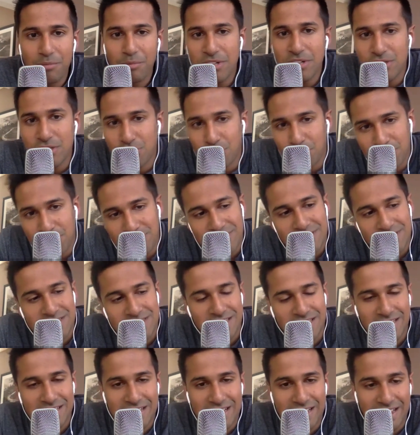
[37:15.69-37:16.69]
resources
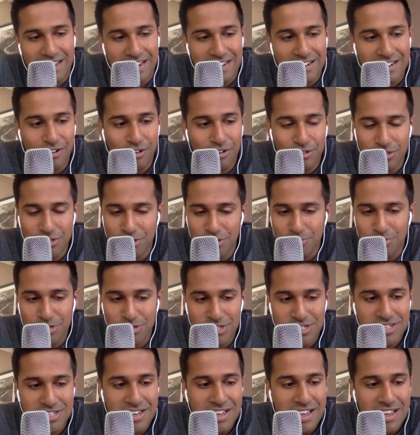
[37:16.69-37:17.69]
and also
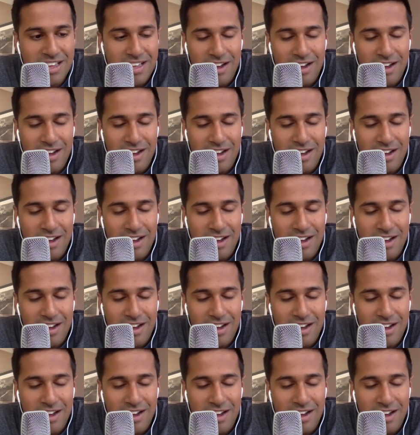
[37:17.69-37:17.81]
just